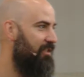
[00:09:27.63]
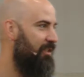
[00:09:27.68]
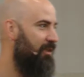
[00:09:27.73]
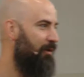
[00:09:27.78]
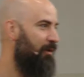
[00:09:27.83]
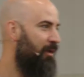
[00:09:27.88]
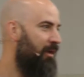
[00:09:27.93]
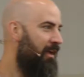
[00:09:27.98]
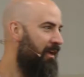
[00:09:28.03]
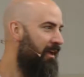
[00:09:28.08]

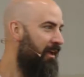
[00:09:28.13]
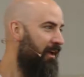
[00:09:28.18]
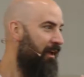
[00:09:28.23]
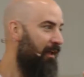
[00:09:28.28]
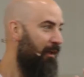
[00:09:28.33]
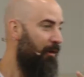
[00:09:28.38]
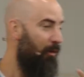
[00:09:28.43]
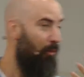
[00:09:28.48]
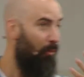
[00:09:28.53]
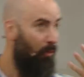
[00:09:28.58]
to
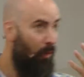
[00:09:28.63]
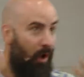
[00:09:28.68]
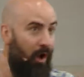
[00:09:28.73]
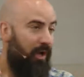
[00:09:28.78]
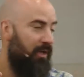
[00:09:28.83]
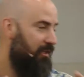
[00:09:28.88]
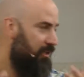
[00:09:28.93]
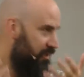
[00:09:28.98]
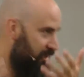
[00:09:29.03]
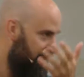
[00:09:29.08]

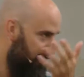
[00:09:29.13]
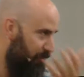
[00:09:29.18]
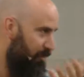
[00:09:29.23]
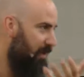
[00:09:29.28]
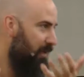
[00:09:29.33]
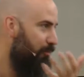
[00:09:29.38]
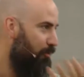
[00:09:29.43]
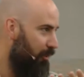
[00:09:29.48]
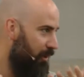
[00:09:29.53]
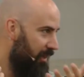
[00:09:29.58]
want to
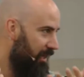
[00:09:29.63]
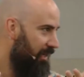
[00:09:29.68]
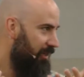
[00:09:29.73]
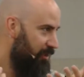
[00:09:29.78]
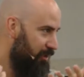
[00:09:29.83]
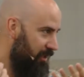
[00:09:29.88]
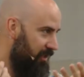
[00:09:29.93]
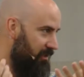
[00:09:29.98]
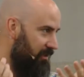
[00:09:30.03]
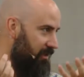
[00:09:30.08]
be more like
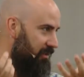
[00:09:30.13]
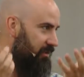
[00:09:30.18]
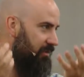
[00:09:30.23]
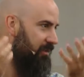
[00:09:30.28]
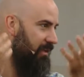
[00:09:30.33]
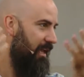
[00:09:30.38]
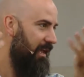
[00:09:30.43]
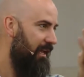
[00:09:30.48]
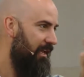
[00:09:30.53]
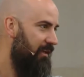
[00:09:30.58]

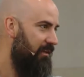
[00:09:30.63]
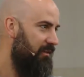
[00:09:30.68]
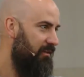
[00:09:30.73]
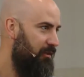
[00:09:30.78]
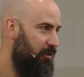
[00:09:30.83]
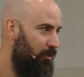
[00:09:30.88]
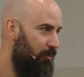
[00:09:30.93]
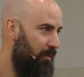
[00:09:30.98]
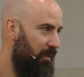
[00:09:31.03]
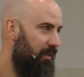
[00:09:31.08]
Jesus and
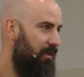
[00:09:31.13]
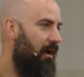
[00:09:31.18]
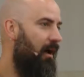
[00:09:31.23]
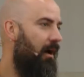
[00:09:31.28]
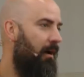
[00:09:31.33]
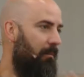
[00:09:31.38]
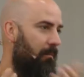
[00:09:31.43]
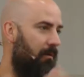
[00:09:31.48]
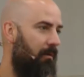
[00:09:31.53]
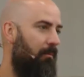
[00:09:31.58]
to
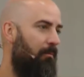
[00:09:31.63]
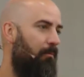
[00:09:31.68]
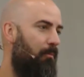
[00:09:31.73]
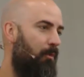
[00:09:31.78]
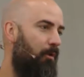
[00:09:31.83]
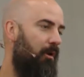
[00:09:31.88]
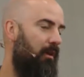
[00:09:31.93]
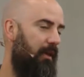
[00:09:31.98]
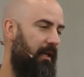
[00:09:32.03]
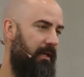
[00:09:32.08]
become
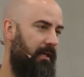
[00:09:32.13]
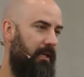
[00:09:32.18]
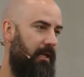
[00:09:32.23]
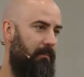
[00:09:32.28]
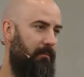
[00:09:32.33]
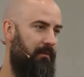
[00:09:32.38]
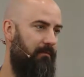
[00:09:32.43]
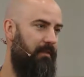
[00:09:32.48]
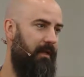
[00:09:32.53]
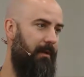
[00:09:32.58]
more like
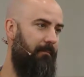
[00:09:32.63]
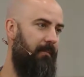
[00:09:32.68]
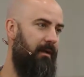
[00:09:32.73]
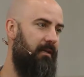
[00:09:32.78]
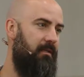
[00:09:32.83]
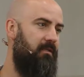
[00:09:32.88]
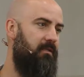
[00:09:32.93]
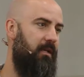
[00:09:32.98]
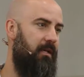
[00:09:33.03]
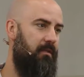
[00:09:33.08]
him, if that
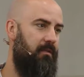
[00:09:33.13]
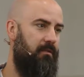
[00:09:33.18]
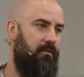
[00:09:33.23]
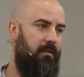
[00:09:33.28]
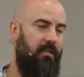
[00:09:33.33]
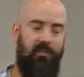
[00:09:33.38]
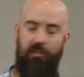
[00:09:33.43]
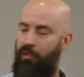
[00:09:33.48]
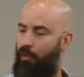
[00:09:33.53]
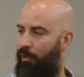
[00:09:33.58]
makes sense.
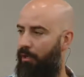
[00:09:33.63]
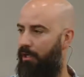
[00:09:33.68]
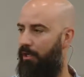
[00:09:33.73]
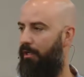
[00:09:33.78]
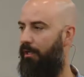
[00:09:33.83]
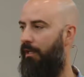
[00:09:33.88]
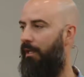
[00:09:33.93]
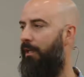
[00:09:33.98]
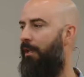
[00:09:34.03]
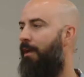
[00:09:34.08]

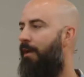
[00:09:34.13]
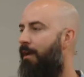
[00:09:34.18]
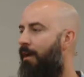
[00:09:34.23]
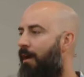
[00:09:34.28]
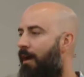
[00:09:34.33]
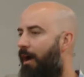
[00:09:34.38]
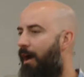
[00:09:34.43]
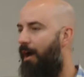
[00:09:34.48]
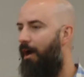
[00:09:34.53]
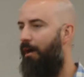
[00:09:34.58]
Historically,
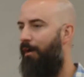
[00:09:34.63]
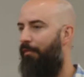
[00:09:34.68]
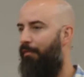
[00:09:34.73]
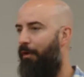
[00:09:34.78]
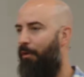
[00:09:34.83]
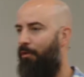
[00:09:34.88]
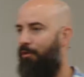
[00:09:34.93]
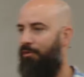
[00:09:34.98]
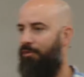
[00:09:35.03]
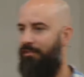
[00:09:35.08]
uh,
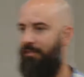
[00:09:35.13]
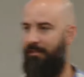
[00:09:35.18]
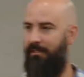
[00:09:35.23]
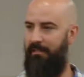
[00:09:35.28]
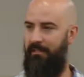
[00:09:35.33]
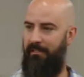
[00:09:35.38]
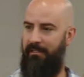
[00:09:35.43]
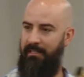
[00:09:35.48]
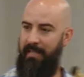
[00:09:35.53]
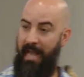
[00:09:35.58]
those
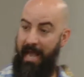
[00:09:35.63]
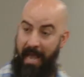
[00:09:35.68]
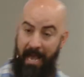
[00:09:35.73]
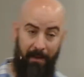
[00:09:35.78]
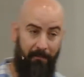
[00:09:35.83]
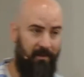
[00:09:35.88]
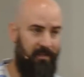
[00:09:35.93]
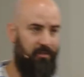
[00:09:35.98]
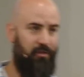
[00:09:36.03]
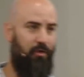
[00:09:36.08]

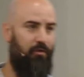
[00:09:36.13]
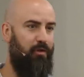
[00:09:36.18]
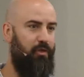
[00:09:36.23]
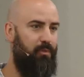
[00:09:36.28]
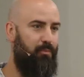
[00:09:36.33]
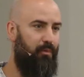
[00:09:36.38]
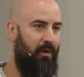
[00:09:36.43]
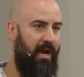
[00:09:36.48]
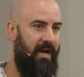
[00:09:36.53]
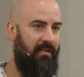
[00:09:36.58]
habits or
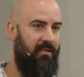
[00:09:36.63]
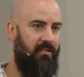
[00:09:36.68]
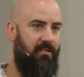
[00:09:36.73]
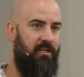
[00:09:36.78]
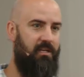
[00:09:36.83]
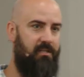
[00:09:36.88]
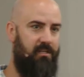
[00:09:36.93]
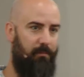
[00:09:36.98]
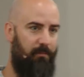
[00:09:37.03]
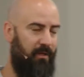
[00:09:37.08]
those
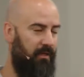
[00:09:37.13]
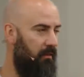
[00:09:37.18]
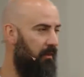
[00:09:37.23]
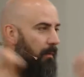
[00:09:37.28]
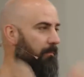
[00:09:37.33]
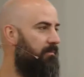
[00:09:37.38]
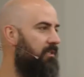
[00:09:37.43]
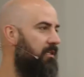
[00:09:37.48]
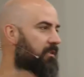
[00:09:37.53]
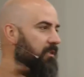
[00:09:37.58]
practices have been
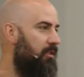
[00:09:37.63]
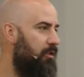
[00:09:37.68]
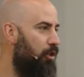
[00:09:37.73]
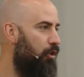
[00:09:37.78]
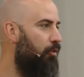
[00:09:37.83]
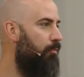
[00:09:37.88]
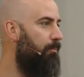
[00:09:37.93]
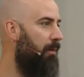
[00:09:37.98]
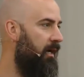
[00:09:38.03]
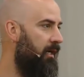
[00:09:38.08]
lumped into
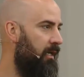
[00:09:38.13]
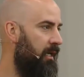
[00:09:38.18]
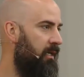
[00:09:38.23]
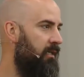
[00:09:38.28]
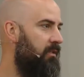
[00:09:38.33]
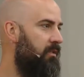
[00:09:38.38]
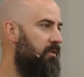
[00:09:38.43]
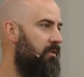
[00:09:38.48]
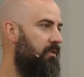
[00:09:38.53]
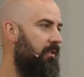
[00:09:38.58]
two
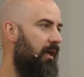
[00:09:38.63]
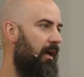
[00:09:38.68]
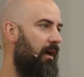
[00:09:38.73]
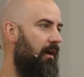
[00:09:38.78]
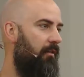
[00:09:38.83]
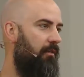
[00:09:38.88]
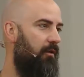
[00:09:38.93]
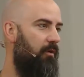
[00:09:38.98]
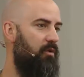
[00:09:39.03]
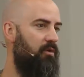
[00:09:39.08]
buckets
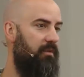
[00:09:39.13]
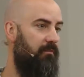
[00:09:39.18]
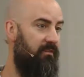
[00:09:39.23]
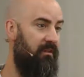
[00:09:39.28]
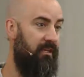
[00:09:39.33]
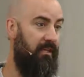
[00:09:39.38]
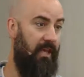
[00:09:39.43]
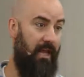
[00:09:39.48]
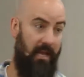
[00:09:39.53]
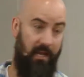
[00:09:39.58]
uh, those of
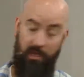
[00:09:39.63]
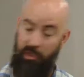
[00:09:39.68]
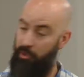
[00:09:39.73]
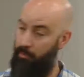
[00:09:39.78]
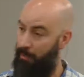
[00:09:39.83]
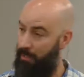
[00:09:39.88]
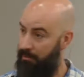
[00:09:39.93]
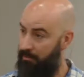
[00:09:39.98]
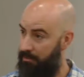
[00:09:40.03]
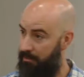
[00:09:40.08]

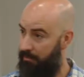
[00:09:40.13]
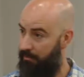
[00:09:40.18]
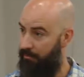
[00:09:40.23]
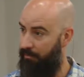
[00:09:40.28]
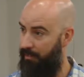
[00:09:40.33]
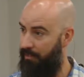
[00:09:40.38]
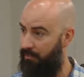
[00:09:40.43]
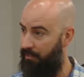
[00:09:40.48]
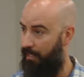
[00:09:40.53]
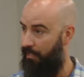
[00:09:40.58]
engagement,
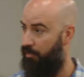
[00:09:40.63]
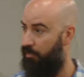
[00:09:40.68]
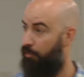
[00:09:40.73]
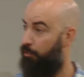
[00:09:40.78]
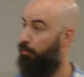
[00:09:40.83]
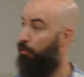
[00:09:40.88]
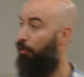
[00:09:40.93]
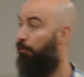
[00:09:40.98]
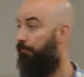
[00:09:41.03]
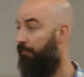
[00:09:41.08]
things like
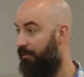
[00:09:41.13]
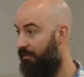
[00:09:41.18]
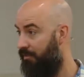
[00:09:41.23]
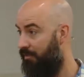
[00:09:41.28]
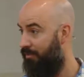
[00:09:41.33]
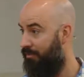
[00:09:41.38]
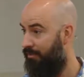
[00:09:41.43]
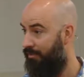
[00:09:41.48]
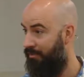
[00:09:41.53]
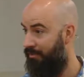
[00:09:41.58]

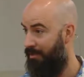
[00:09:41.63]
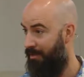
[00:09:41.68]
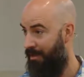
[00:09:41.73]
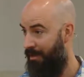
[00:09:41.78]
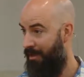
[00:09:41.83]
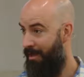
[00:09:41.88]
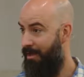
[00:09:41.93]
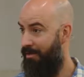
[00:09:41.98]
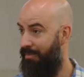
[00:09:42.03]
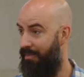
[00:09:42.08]
service,
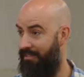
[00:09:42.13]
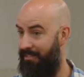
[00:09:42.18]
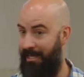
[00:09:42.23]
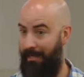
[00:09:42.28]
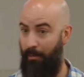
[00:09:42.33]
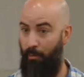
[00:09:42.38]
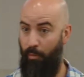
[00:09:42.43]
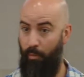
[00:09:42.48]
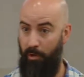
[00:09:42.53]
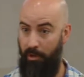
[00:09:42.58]
things
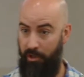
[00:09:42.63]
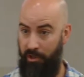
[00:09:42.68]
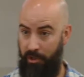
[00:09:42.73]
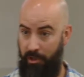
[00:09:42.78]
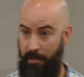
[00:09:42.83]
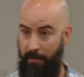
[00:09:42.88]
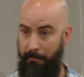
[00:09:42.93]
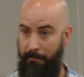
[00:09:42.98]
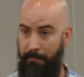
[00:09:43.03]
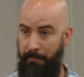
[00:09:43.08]
like
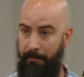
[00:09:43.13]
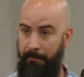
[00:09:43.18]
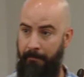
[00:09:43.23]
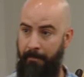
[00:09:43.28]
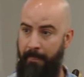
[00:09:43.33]
worship,